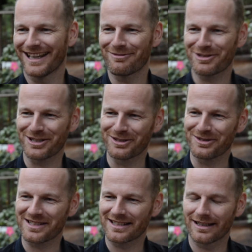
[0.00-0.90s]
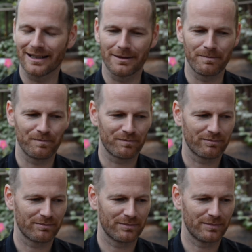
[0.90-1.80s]
game shows.
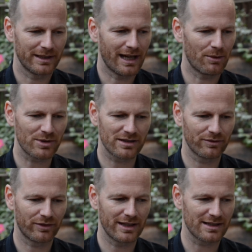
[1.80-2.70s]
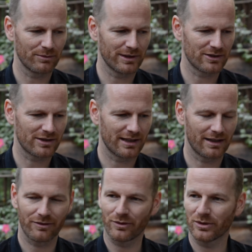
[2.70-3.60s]
But now we're still friends, and we just
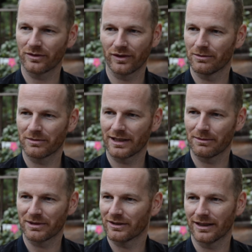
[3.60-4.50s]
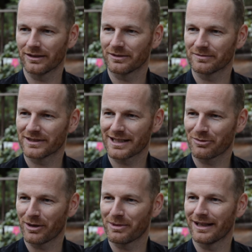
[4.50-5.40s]
did our fourth film, Thelma, together. So that's
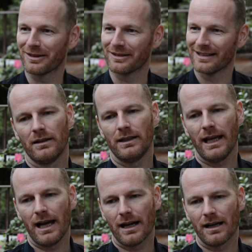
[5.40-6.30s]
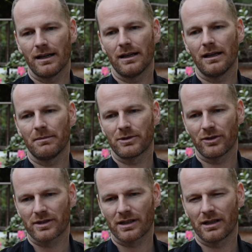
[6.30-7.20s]
why I'm here. Yeah, I'm
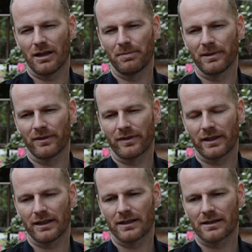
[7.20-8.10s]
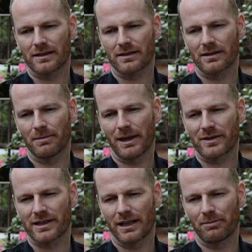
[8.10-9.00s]
sure it's a couple of things about
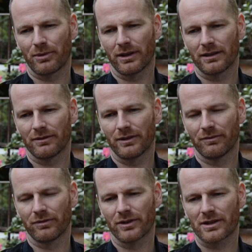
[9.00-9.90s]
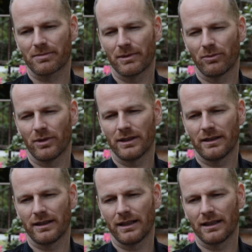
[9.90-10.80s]
skateboarding that influenced me. One
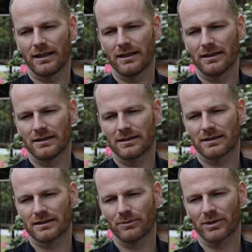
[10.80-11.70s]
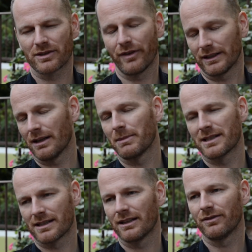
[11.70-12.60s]
thing was the fact that I made skate